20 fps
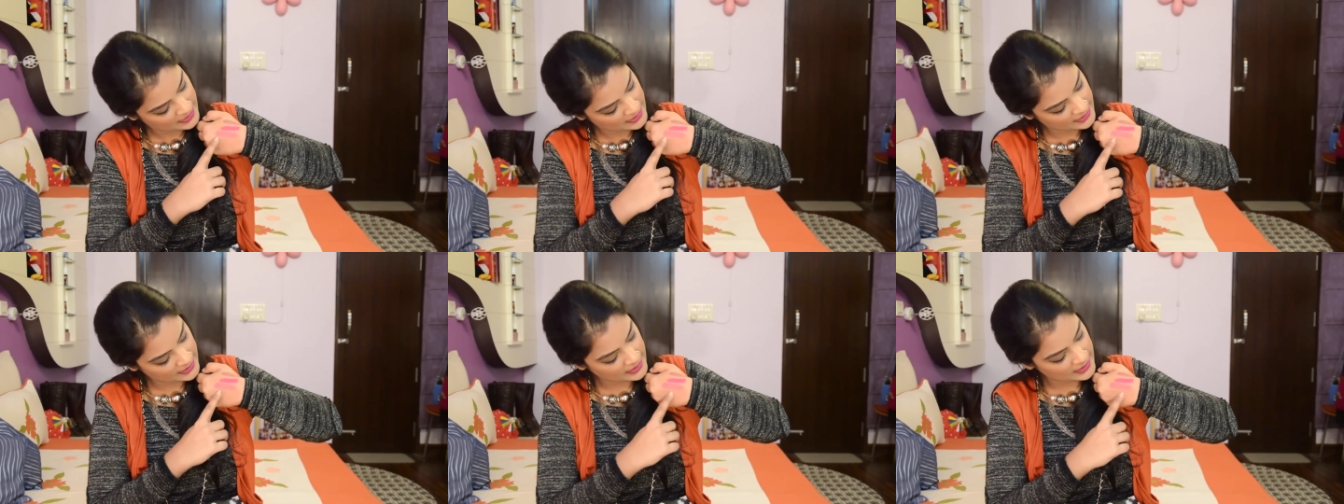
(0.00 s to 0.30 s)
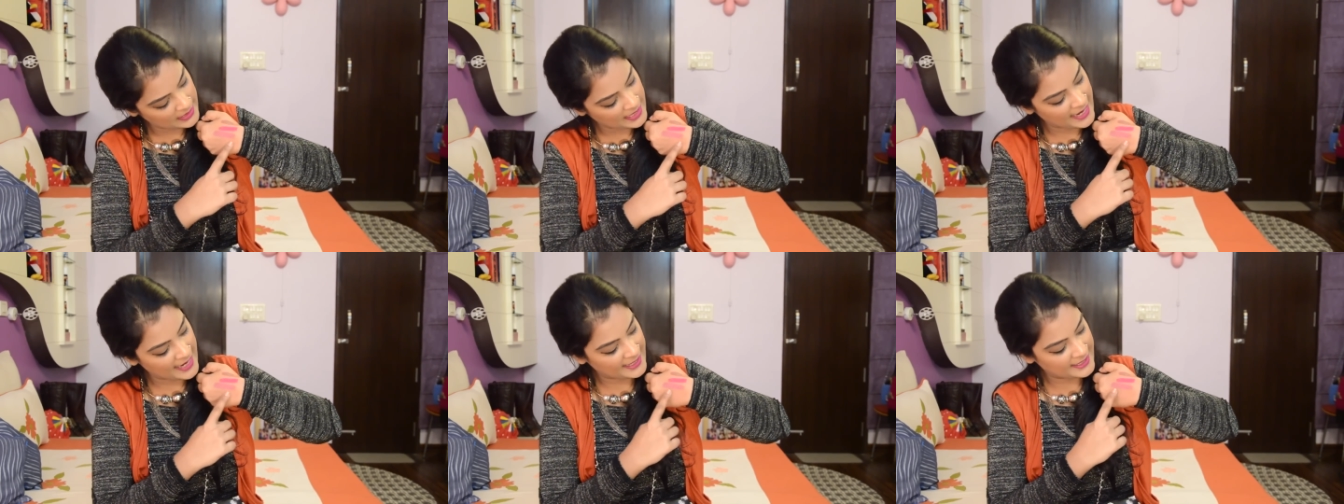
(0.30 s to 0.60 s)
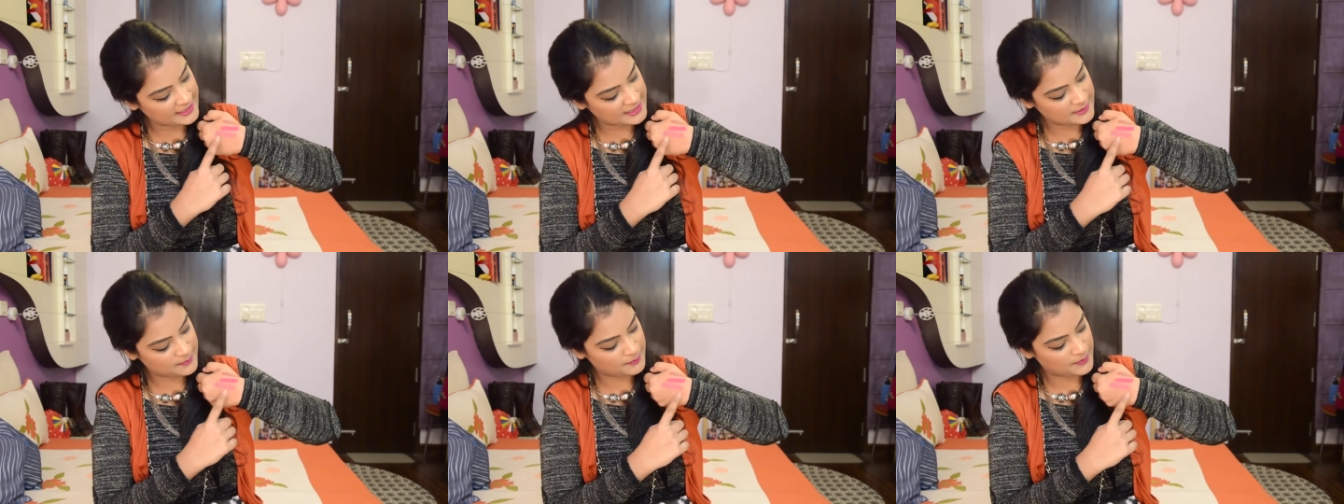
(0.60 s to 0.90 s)
like a
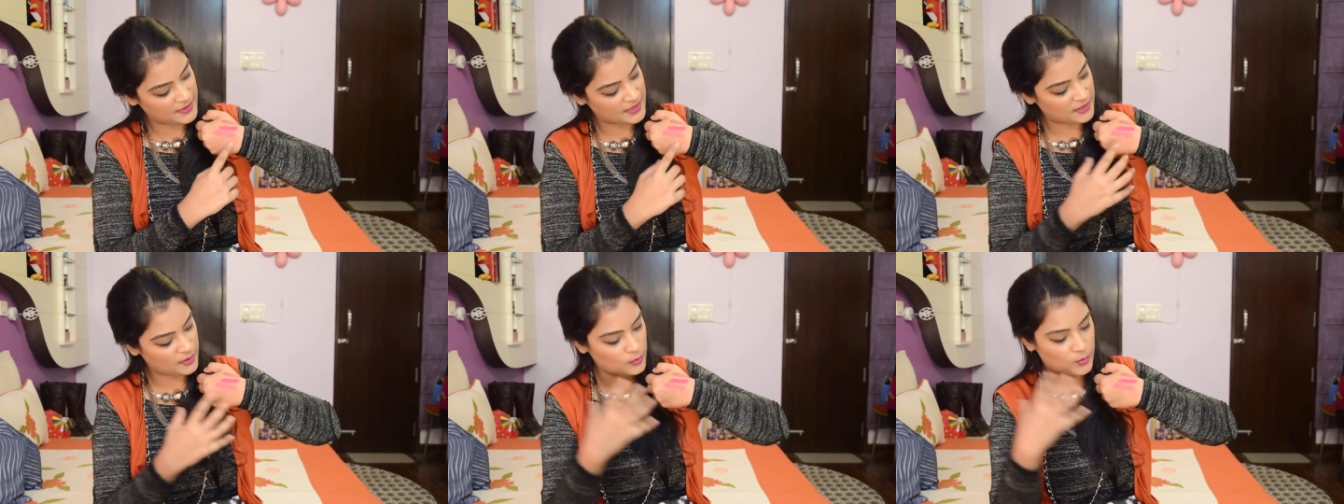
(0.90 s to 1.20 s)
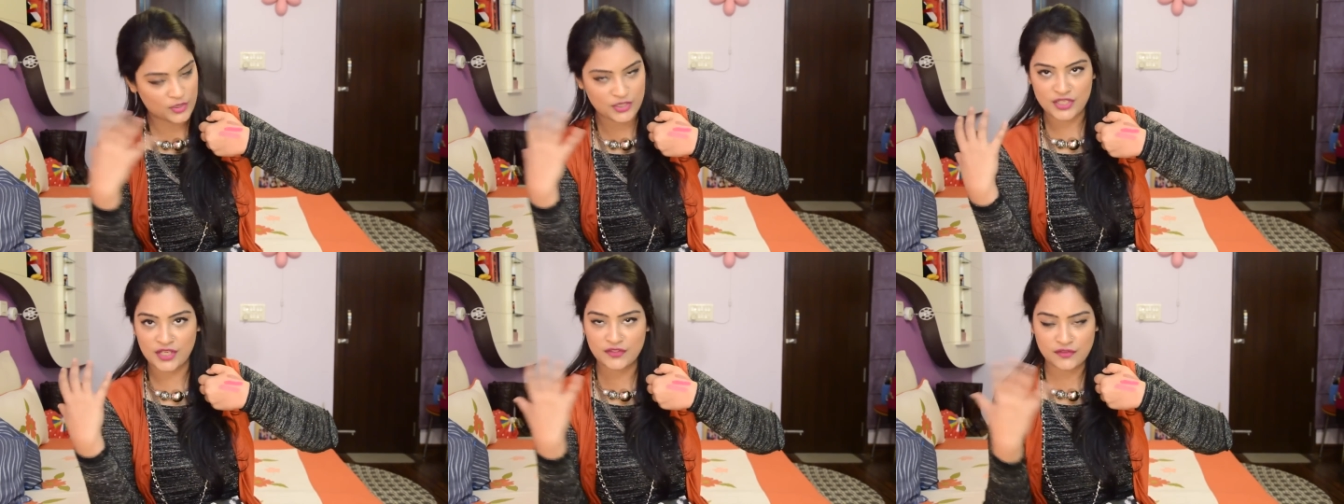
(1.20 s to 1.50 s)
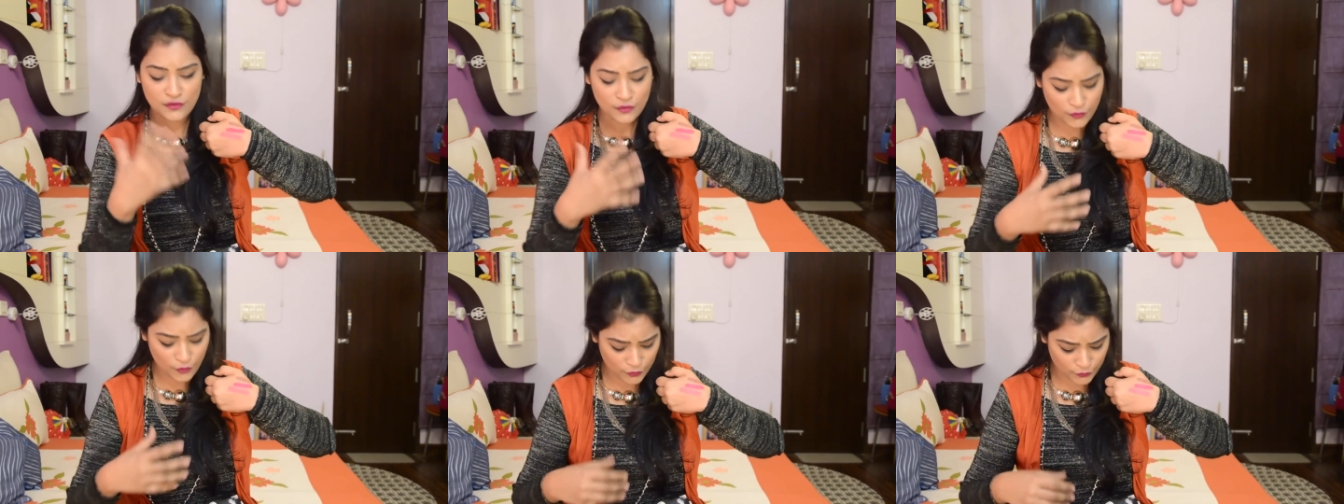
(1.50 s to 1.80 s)
light pink which
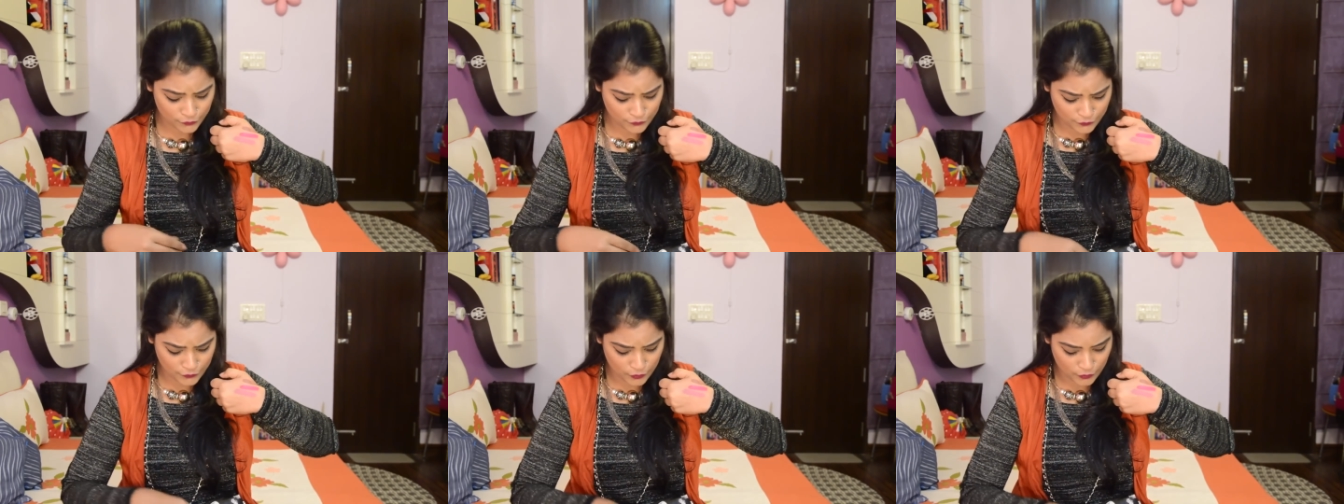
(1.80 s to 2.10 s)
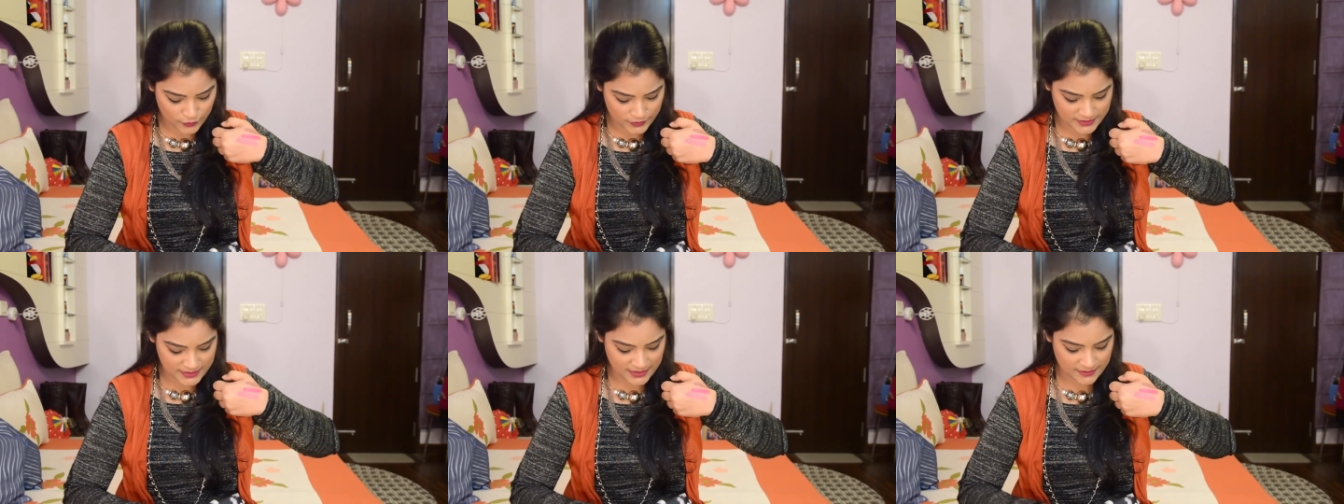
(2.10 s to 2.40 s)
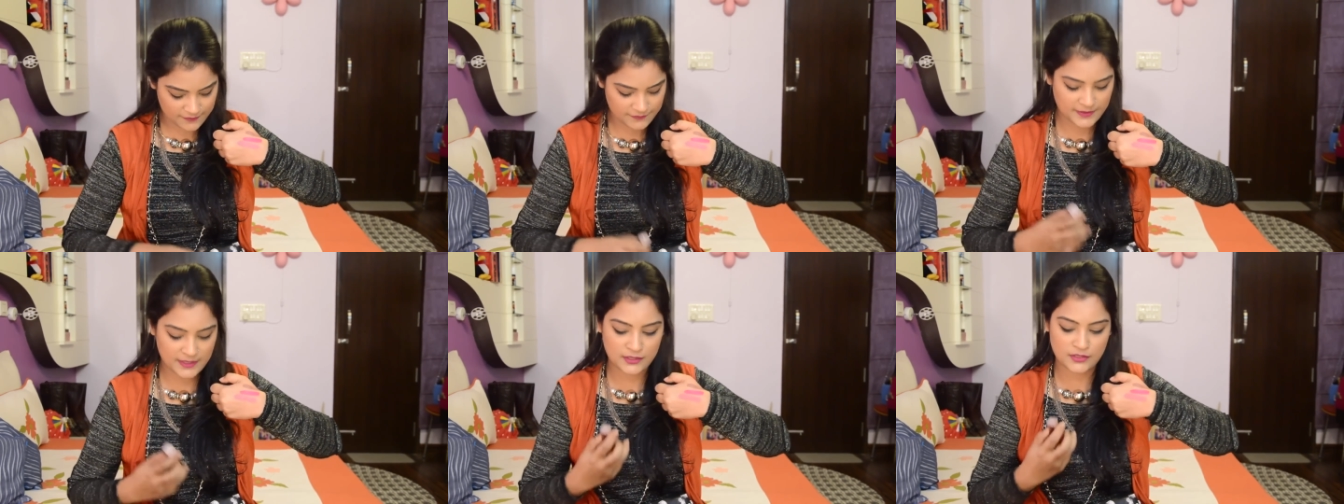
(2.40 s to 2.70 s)
has a lot of glossy
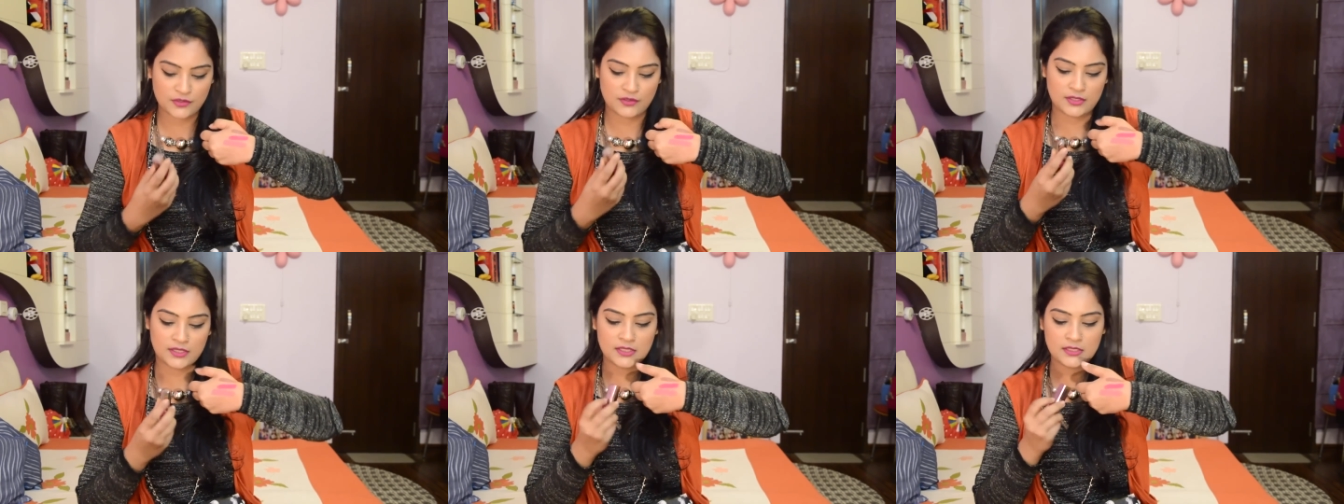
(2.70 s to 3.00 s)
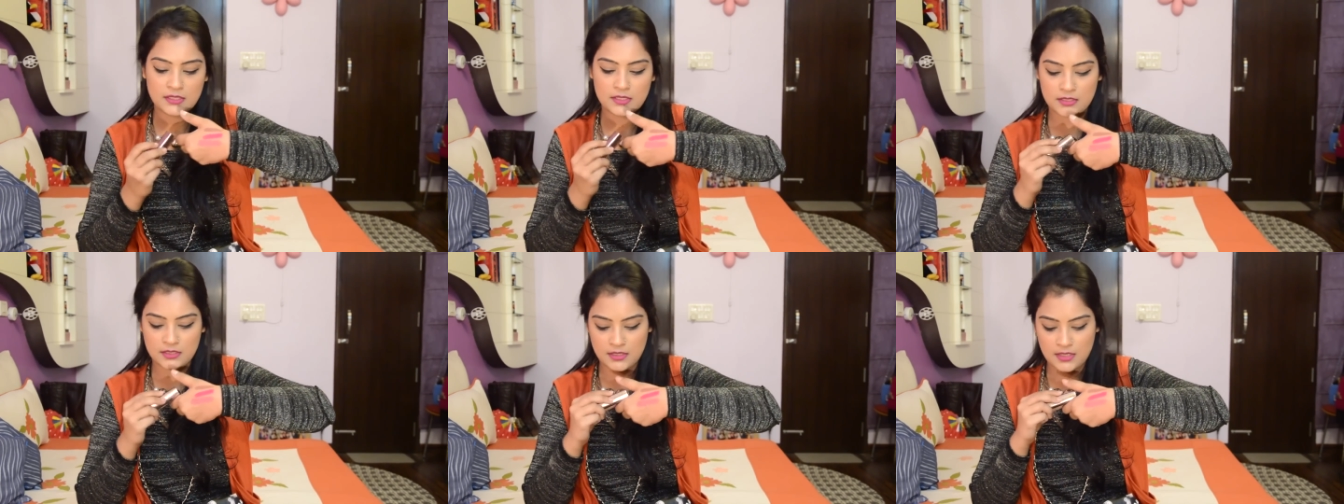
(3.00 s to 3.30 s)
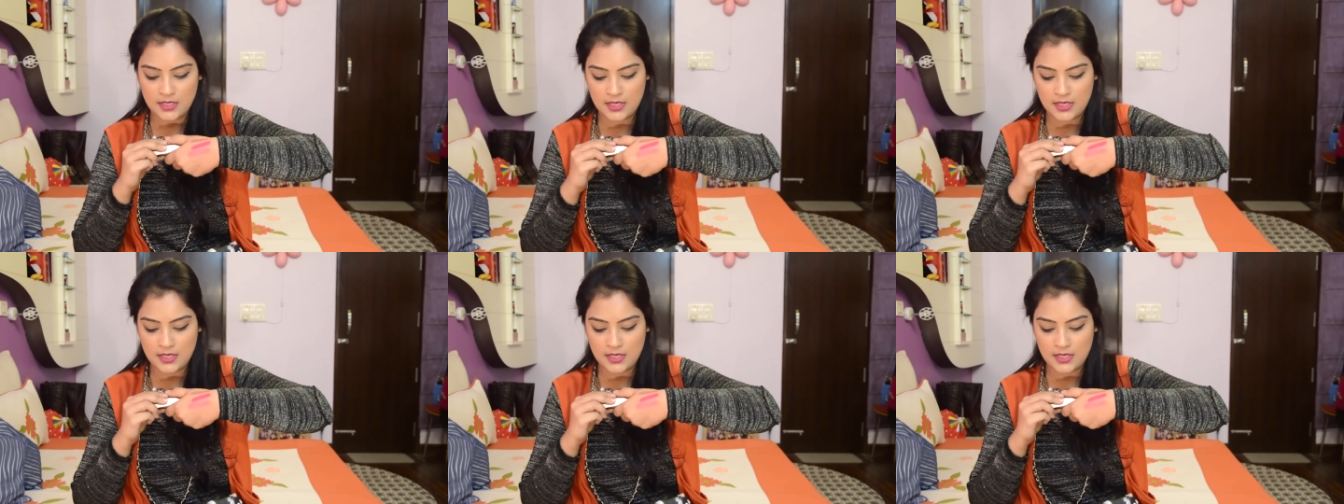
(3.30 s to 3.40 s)
effect on it.